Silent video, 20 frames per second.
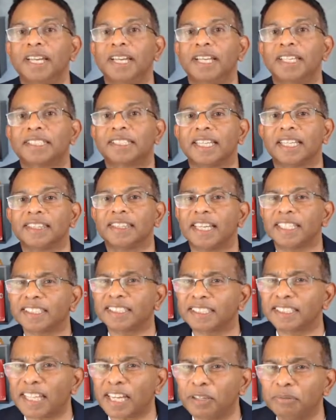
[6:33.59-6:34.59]
said that
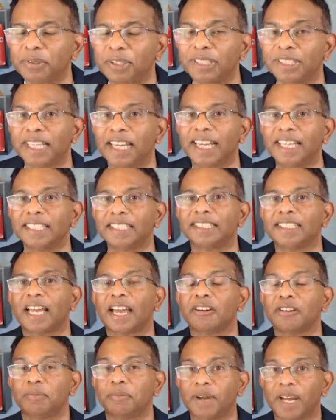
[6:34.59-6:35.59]
cyber attacks
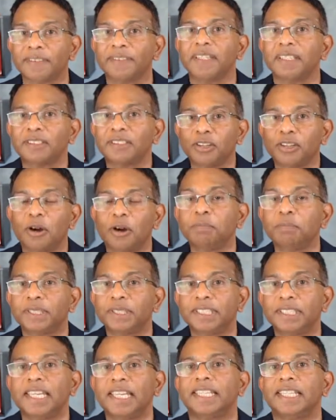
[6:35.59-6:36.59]
are among the top
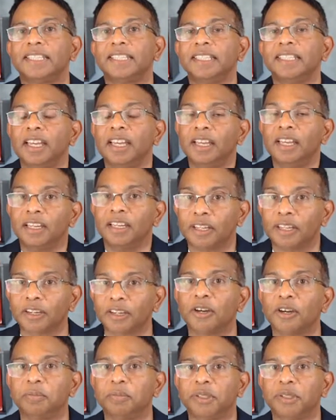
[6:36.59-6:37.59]
10
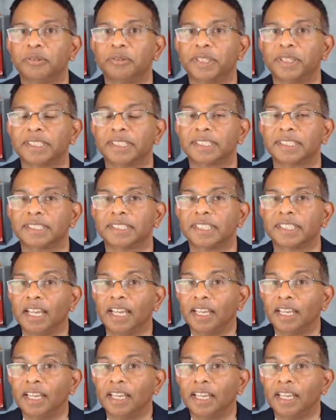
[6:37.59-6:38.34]
global risks.